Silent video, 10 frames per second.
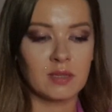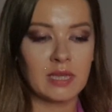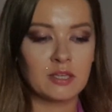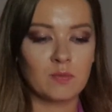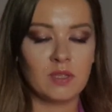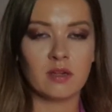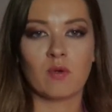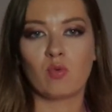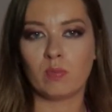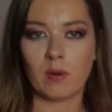they like to be
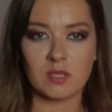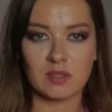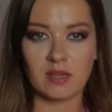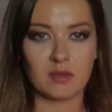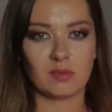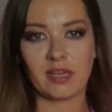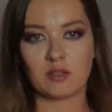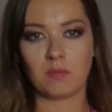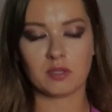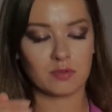their own boss. They don't
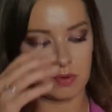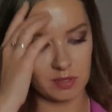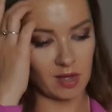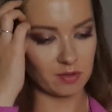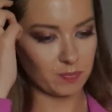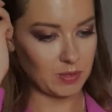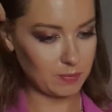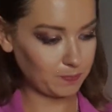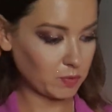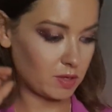like to boss around other
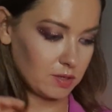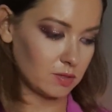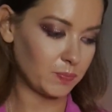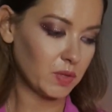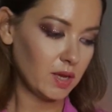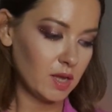people. Okay, so...